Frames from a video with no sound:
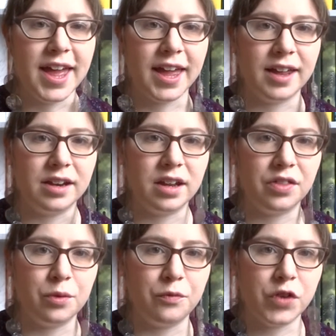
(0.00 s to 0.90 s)
And
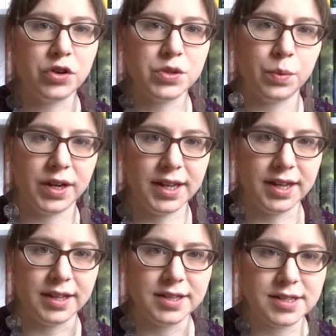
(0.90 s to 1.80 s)
the first one
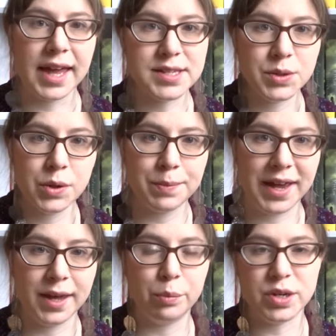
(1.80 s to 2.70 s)
is
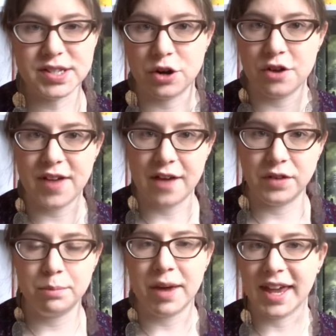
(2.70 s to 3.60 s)
Kazunomiya Prisoner of
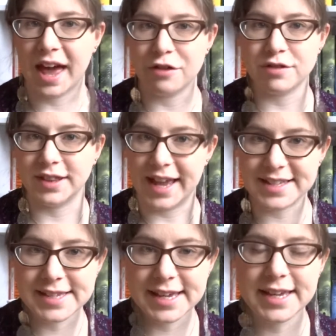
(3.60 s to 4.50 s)
Heaven by Kathryn
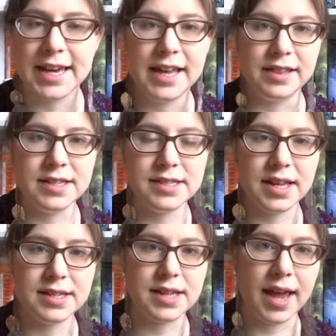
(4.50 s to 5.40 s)
Lasky. This
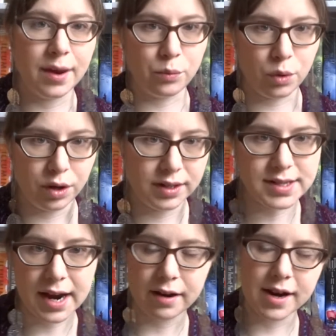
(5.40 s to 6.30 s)
is a royal
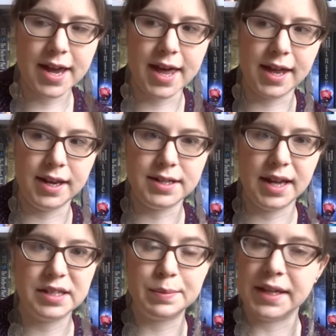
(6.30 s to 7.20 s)
diary and it
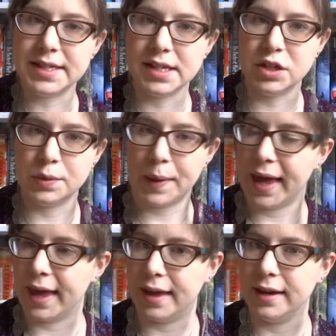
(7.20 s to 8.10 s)
takes place in
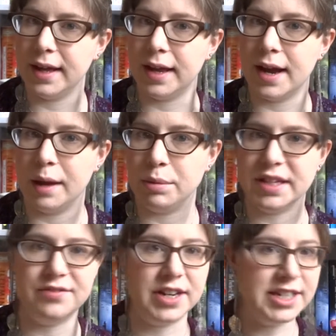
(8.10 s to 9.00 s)
Japan in, I
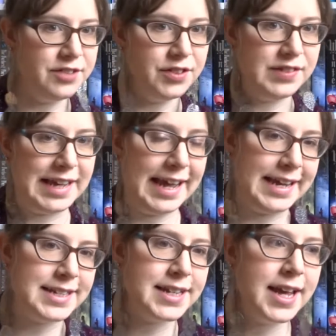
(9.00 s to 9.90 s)
believe,
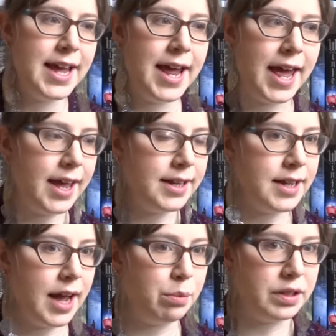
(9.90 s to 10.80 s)
1958.
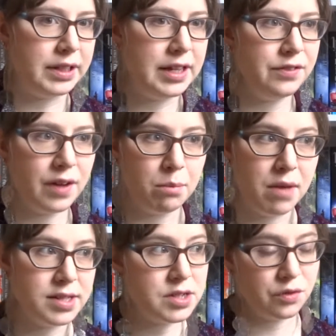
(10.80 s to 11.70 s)
And I believe I
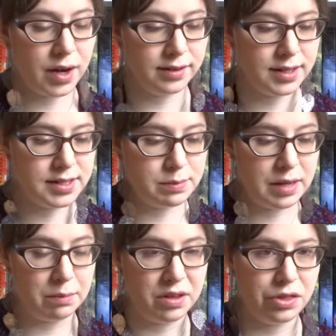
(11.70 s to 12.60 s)
must have read this
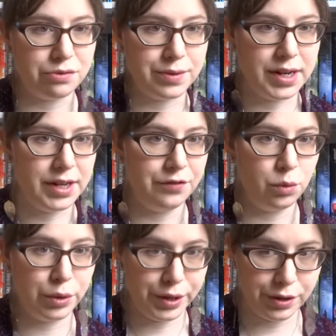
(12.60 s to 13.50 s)
maybe three,
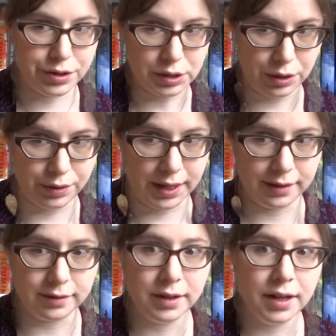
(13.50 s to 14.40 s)
four years ago
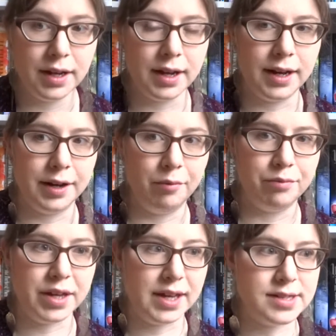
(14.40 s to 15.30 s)
now um,
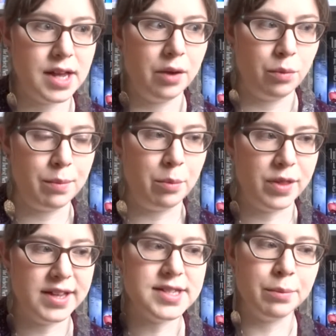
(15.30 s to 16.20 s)
because I remember
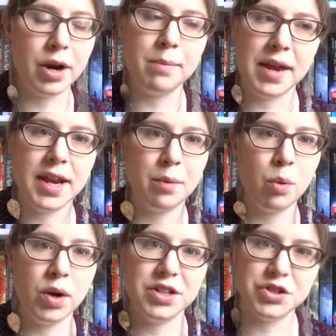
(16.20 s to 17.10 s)
that summer I made it a
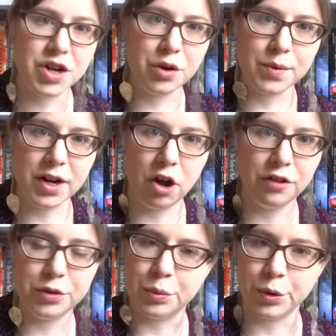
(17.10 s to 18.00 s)
point to try to read
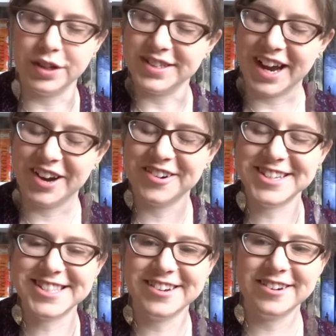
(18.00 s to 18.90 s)
all of the Royal Diary
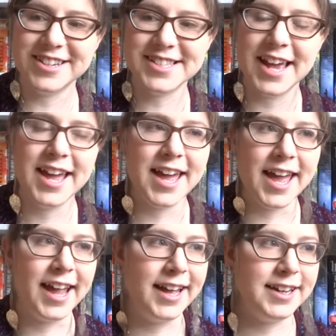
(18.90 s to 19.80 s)
series
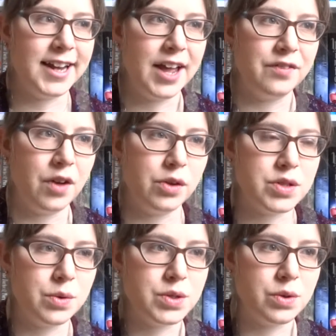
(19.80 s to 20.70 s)
and I've
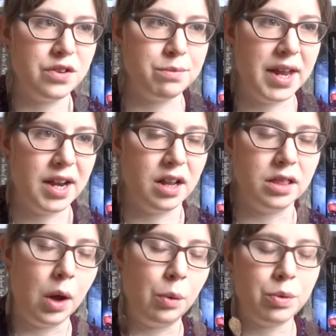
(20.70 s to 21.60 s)
also sort of made it a
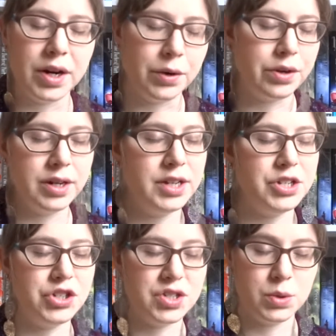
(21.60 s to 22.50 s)
low priority
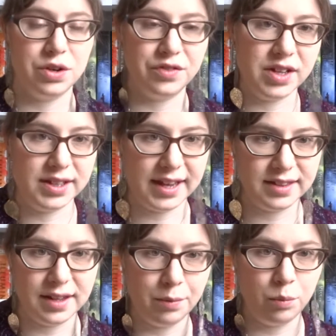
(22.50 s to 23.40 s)
to just sort of
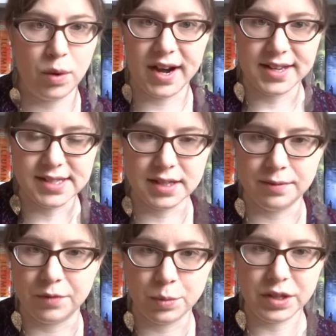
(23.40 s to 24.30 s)
collect them when I see
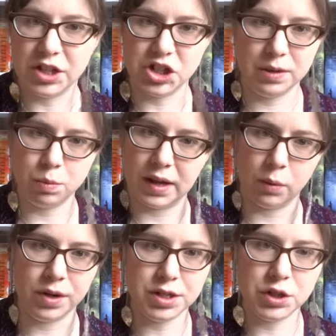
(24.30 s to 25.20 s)
them for really cheap,
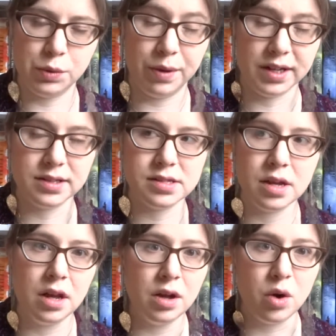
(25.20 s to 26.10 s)
like one to two bucks
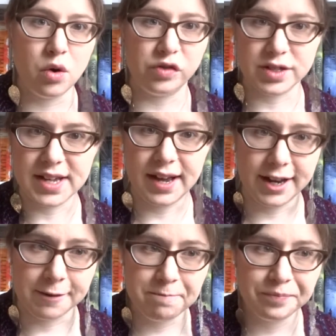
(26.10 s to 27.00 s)
over
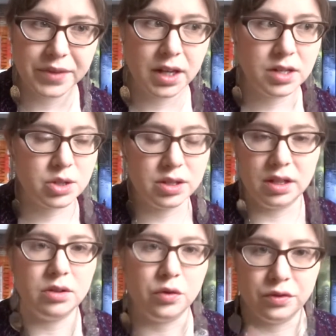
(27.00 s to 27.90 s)
time, so that